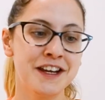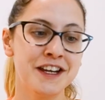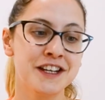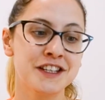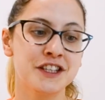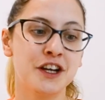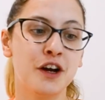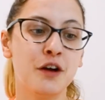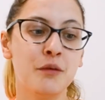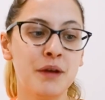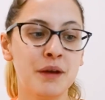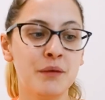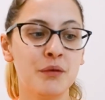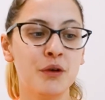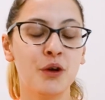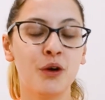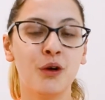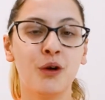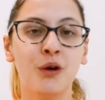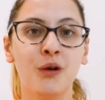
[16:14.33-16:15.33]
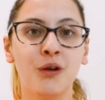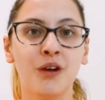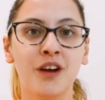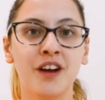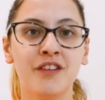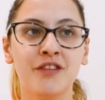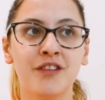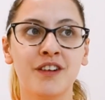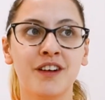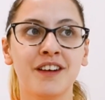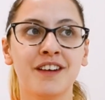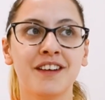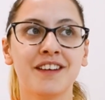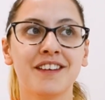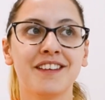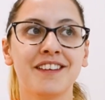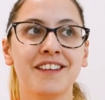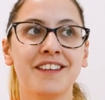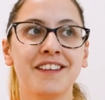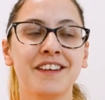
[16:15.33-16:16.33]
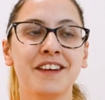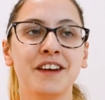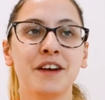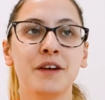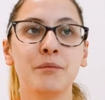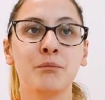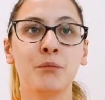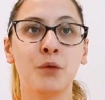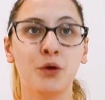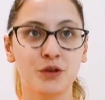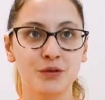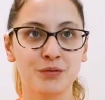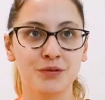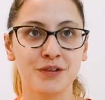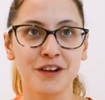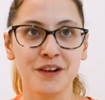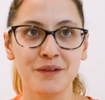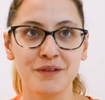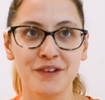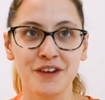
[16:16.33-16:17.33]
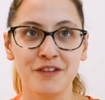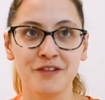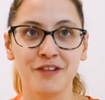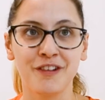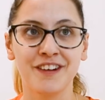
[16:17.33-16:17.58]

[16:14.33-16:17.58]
tell people your whole life like multiple times over.